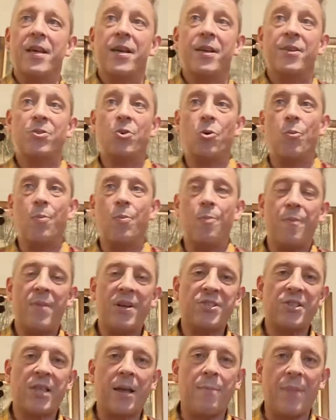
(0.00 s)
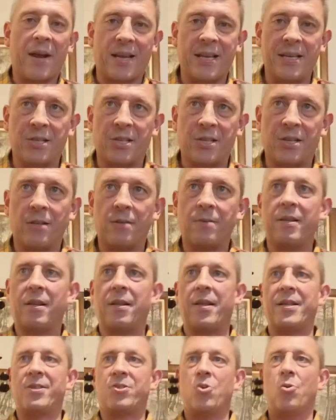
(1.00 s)
So, Mr. Mickey's,
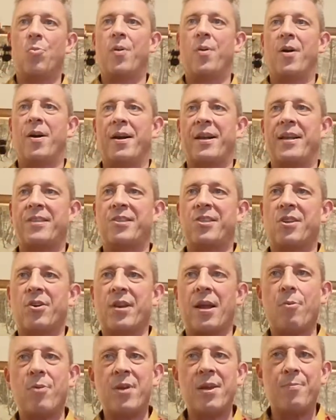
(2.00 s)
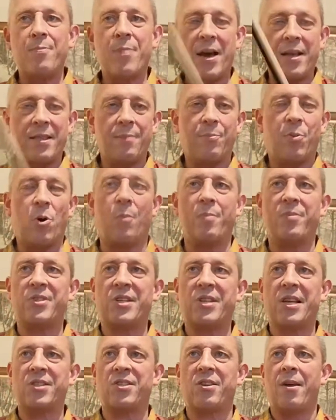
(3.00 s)
let's go back, and it's got a wee bit at the bottom
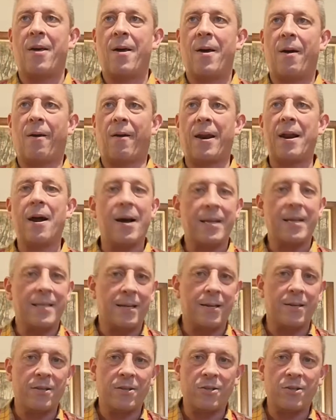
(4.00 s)
says Renatin.